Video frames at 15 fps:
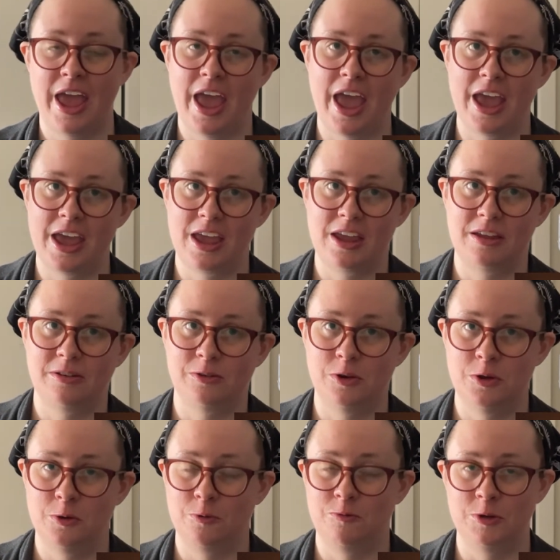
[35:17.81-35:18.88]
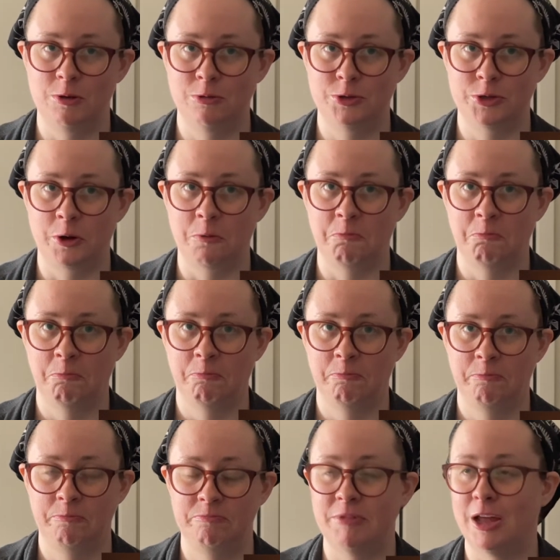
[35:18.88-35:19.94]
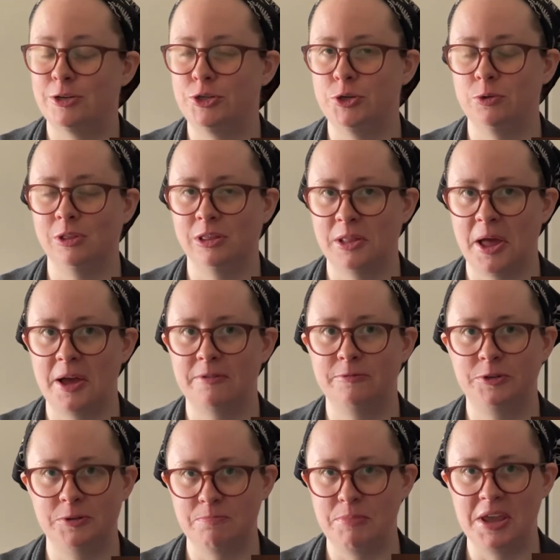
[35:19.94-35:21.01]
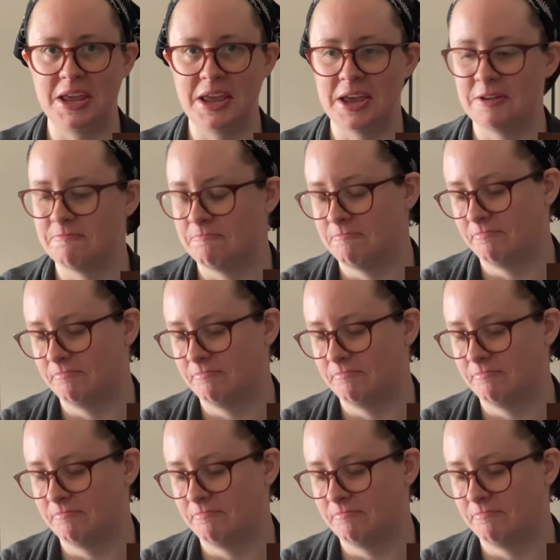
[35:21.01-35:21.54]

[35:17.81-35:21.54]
a new future that you love to be in.